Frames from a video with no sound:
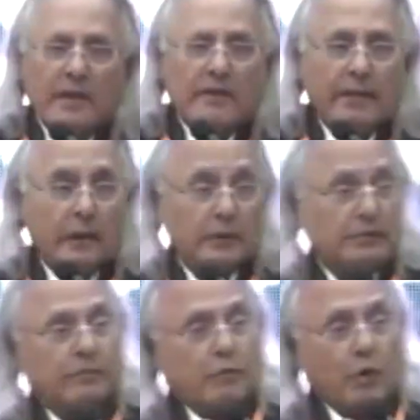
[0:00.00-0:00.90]
that
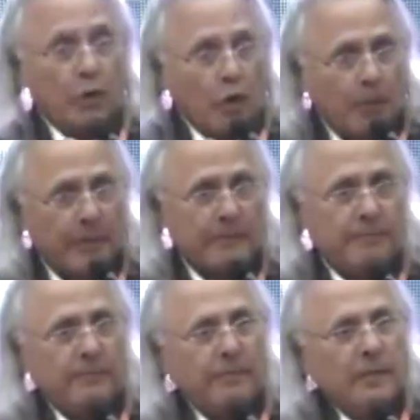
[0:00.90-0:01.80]
was thrown
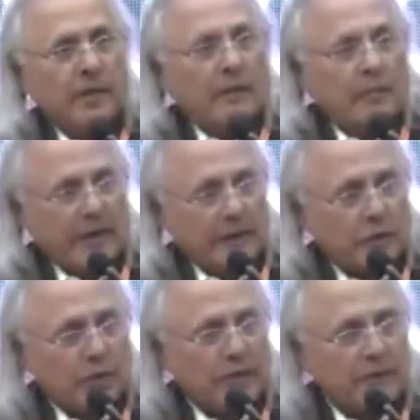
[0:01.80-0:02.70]
open by the
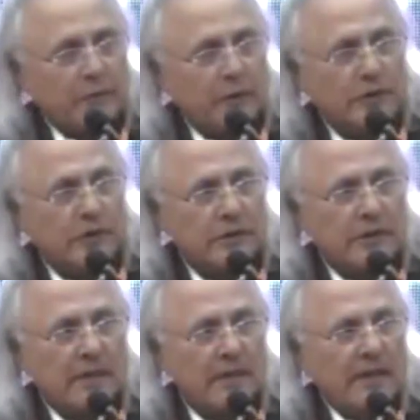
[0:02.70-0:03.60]
Soviet
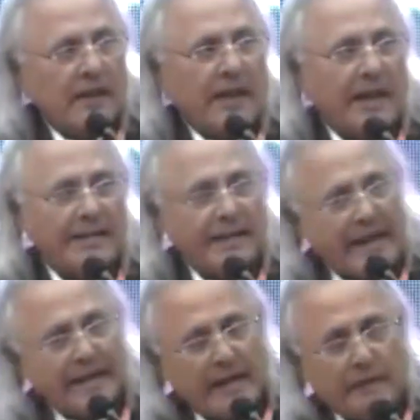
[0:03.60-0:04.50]
forces. And
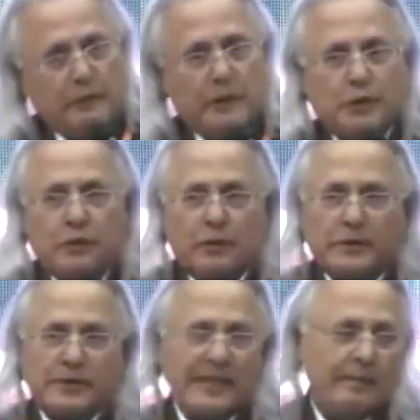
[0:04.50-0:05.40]
that anniversary
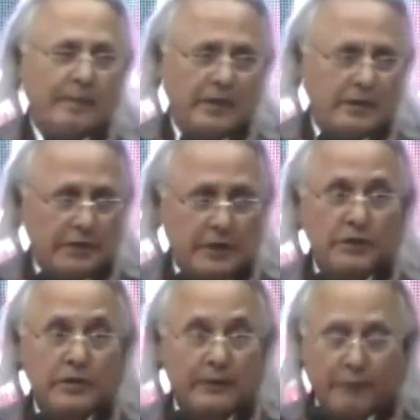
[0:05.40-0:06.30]
was celebrated
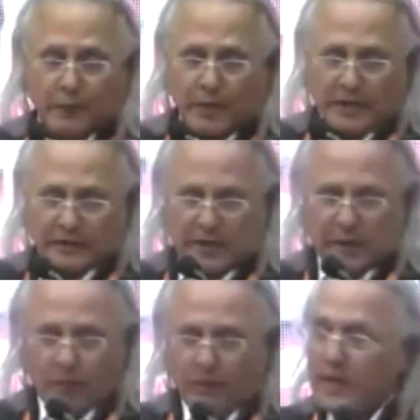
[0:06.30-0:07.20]
just a few days
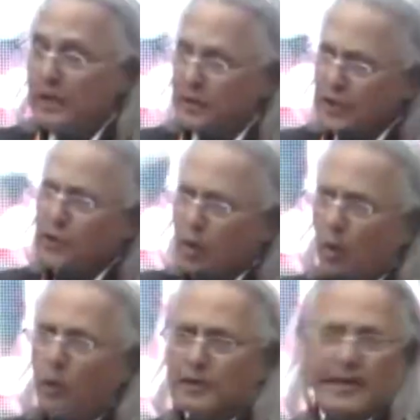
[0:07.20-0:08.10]
ago. Just
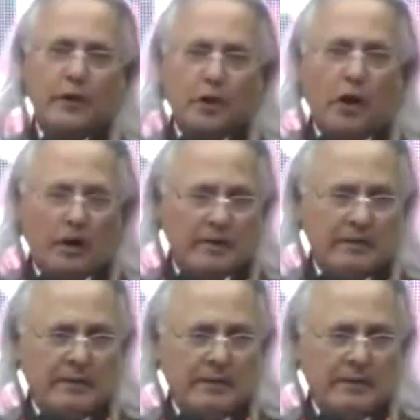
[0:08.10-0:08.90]
hold that thought.